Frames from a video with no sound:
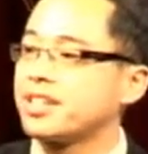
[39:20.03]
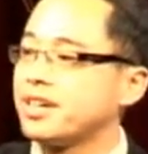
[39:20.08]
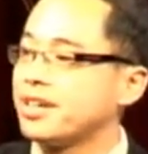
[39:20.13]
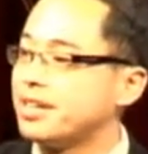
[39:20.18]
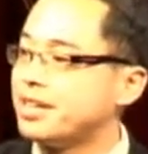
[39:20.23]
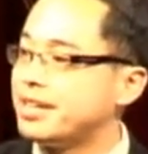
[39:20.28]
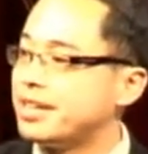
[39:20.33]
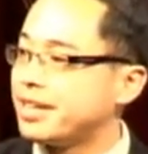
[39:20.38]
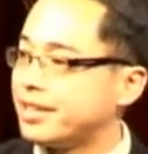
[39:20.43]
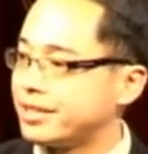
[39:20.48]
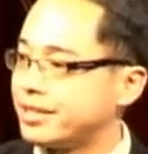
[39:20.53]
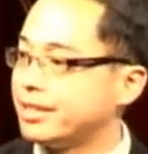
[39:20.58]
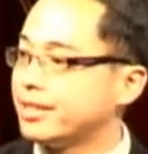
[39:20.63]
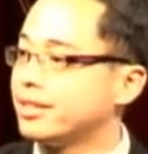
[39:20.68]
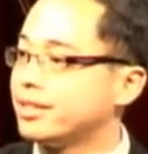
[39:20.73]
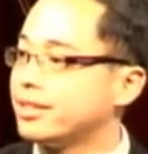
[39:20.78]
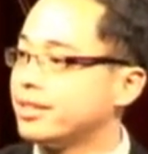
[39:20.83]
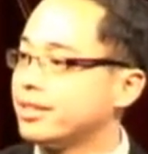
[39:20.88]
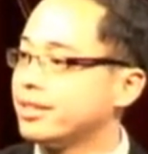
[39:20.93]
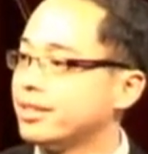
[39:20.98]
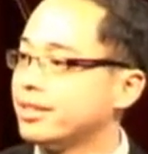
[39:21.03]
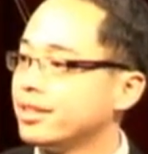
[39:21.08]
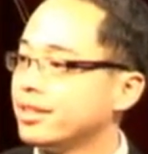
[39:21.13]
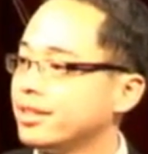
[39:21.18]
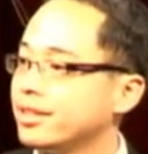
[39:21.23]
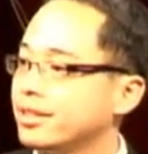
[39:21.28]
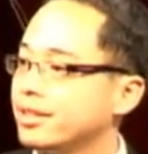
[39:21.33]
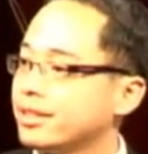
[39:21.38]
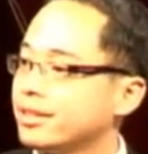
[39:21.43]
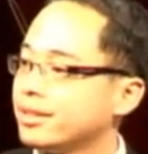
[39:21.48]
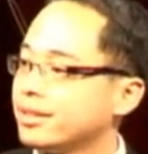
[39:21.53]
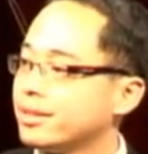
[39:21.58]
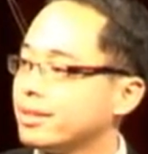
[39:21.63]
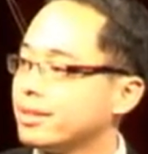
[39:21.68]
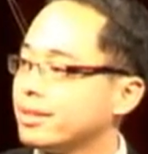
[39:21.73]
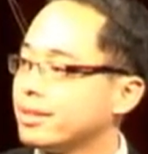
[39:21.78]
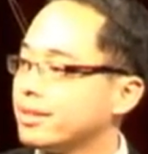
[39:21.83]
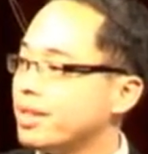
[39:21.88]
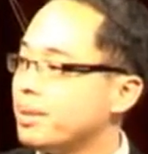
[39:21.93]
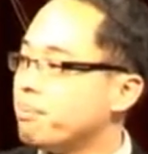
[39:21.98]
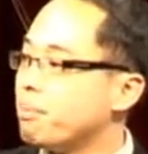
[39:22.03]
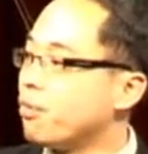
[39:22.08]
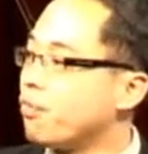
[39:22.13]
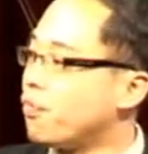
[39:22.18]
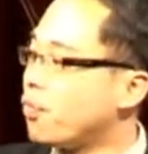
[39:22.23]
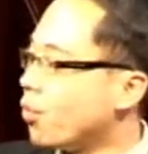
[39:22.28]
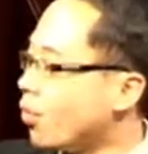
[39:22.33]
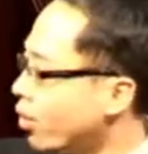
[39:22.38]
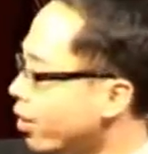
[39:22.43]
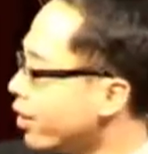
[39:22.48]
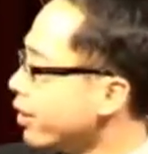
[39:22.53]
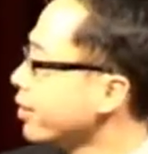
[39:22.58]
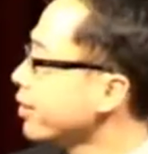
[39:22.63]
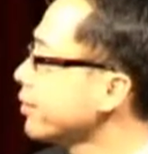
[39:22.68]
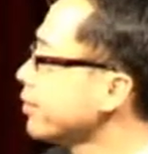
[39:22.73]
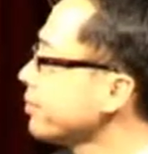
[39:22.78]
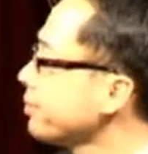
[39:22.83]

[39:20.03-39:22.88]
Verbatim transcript: connected than before.